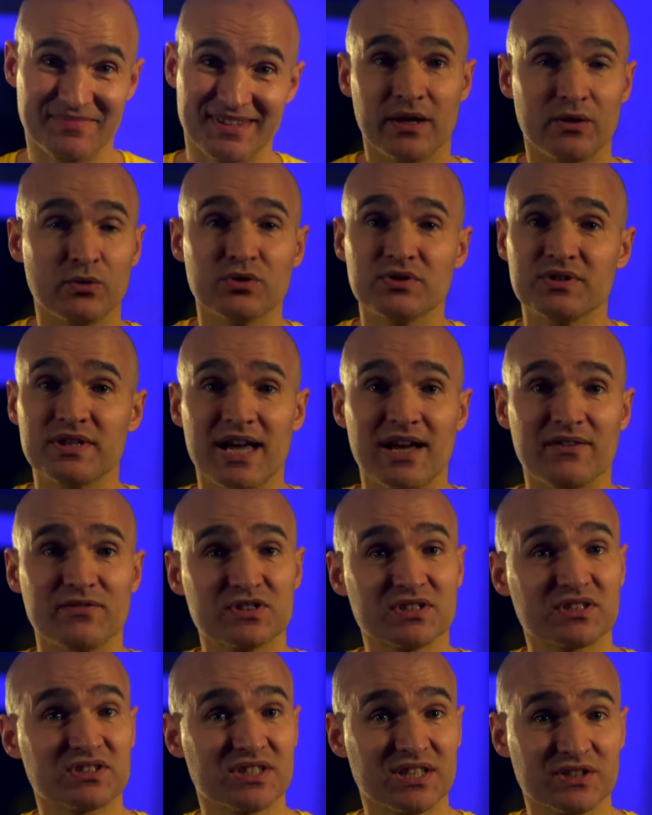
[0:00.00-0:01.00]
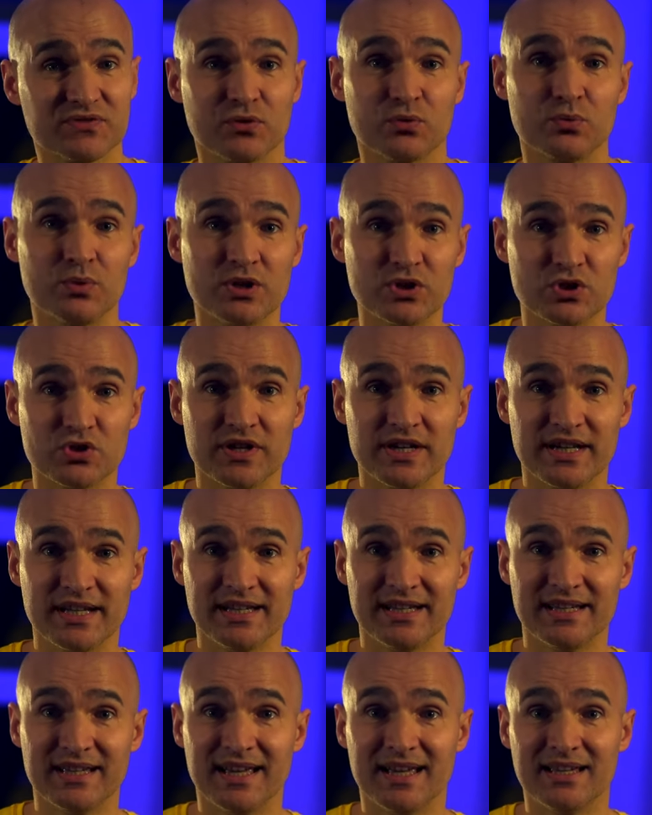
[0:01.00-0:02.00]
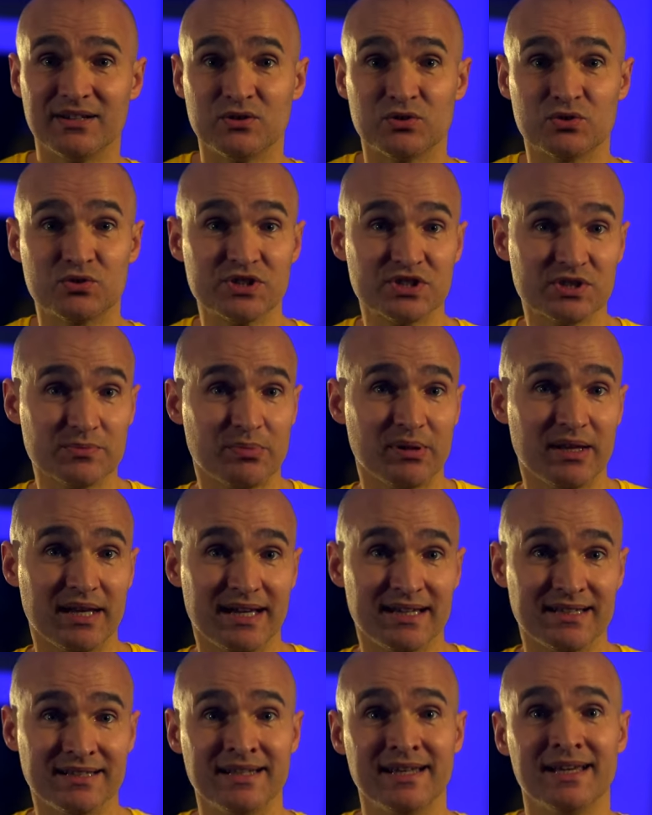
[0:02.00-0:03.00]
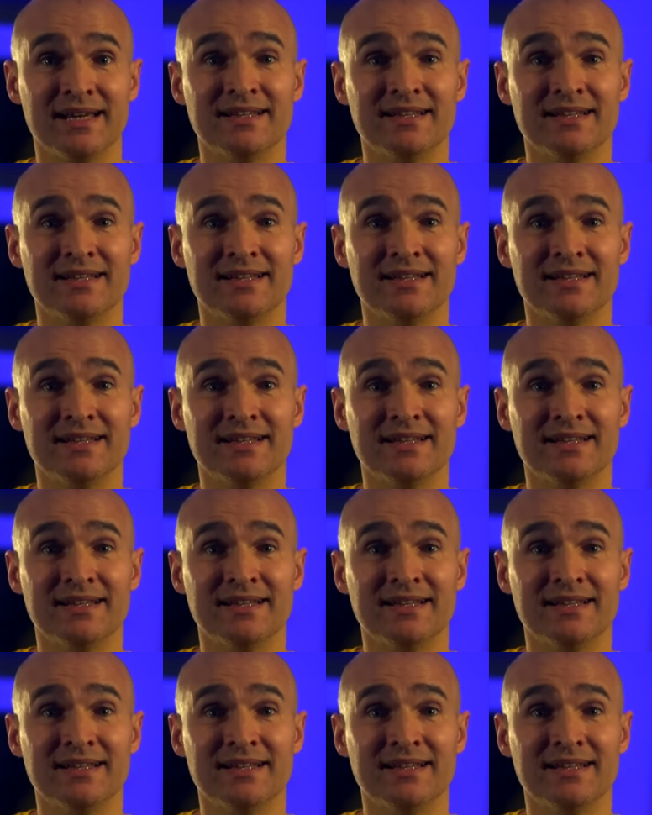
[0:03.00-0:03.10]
In order to have a successful run training and nutrition plan,